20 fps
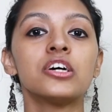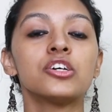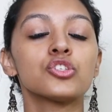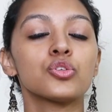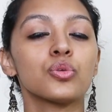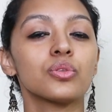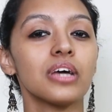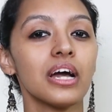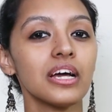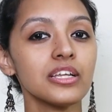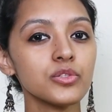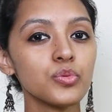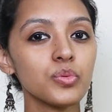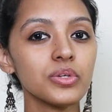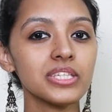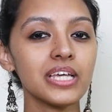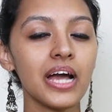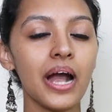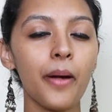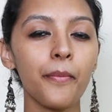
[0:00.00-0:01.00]
So that's
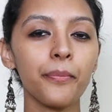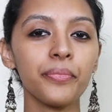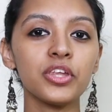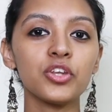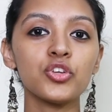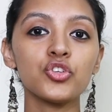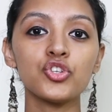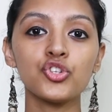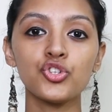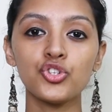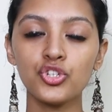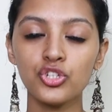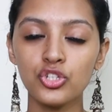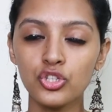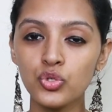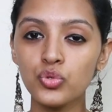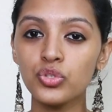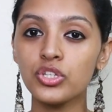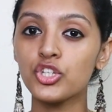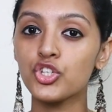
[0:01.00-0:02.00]
what's happening
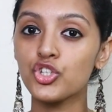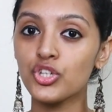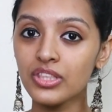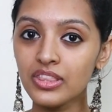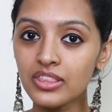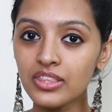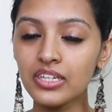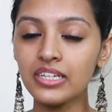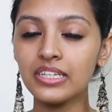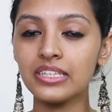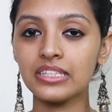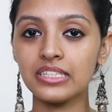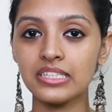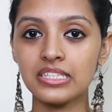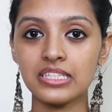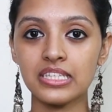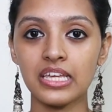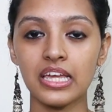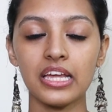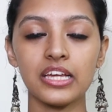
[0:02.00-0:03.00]
to the chitta in
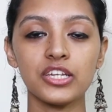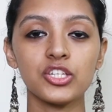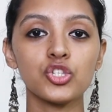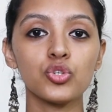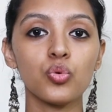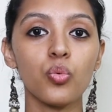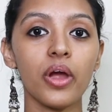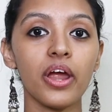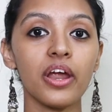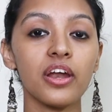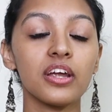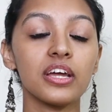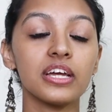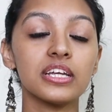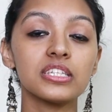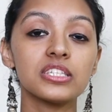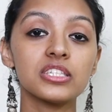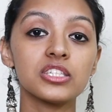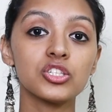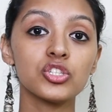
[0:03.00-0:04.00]
this case, where
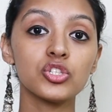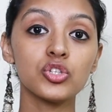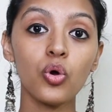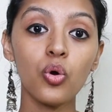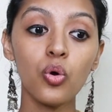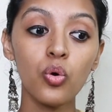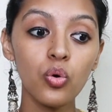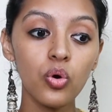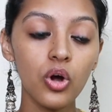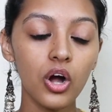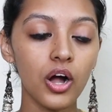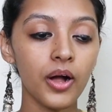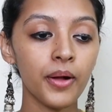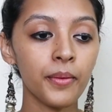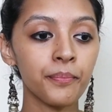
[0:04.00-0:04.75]
it's so